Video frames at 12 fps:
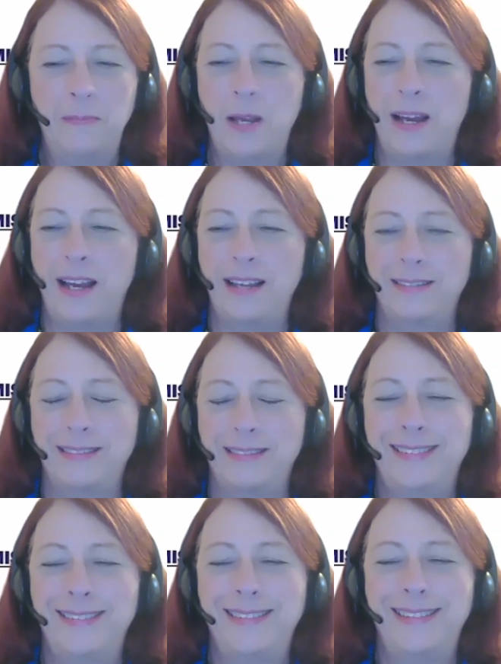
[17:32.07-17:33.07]
I,
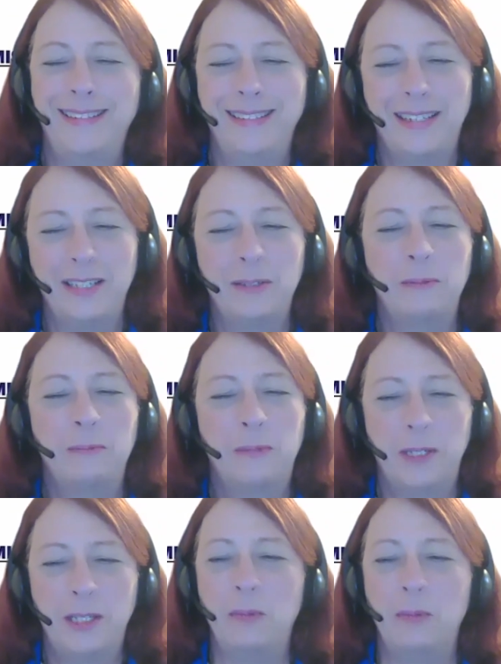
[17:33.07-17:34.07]
the
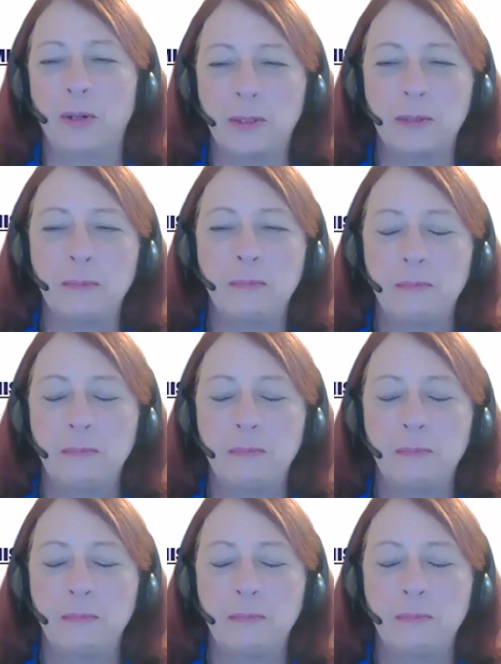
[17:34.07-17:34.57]
the T-birds.